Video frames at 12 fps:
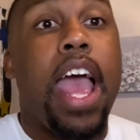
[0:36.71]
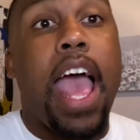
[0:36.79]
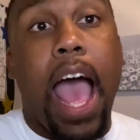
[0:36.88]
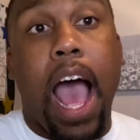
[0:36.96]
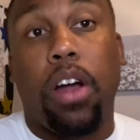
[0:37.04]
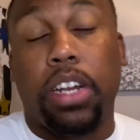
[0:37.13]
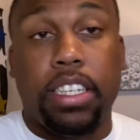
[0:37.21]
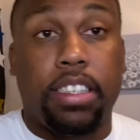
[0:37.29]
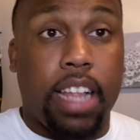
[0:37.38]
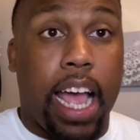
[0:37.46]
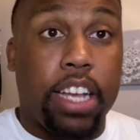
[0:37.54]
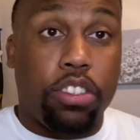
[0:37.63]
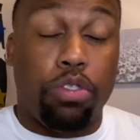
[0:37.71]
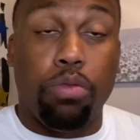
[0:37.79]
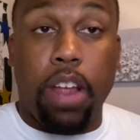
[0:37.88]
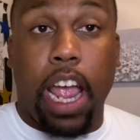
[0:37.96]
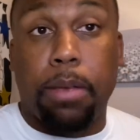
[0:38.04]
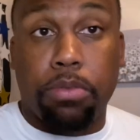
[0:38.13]
how these last two
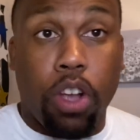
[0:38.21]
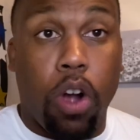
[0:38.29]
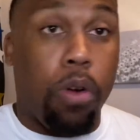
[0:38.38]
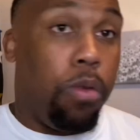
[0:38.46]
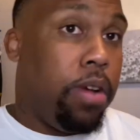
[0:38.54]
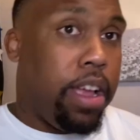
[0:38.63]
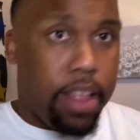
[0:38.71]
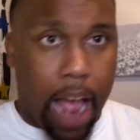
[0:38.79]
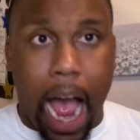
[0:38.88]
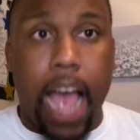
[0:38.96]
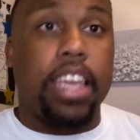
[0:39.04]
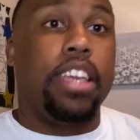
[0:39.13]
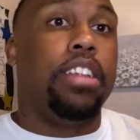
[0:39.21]
games go, i.e.